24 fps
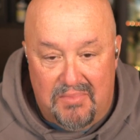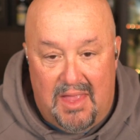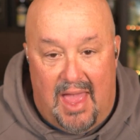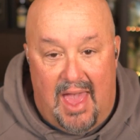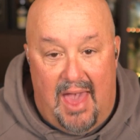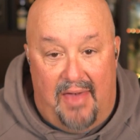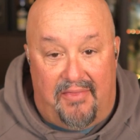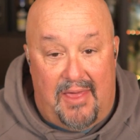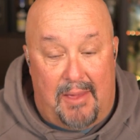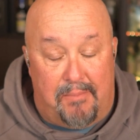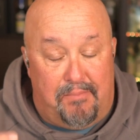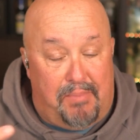
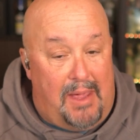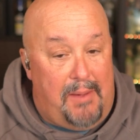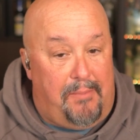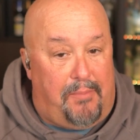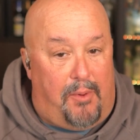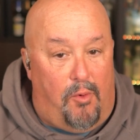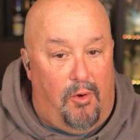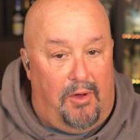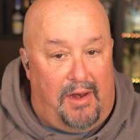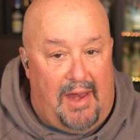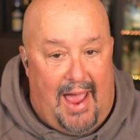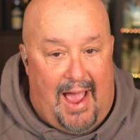and that people
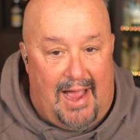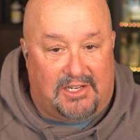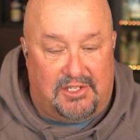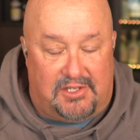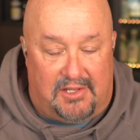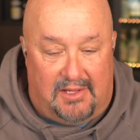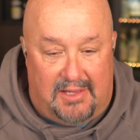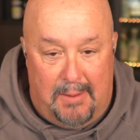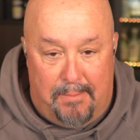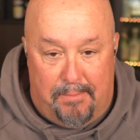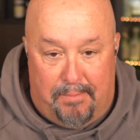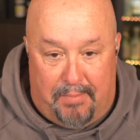would
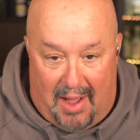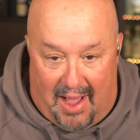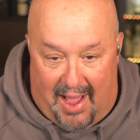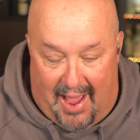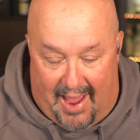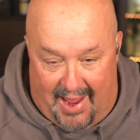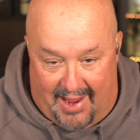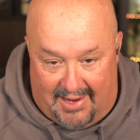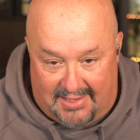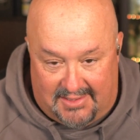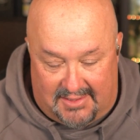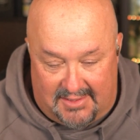actually buy
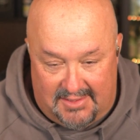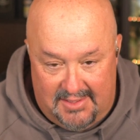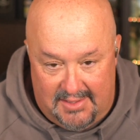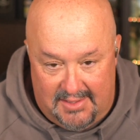it.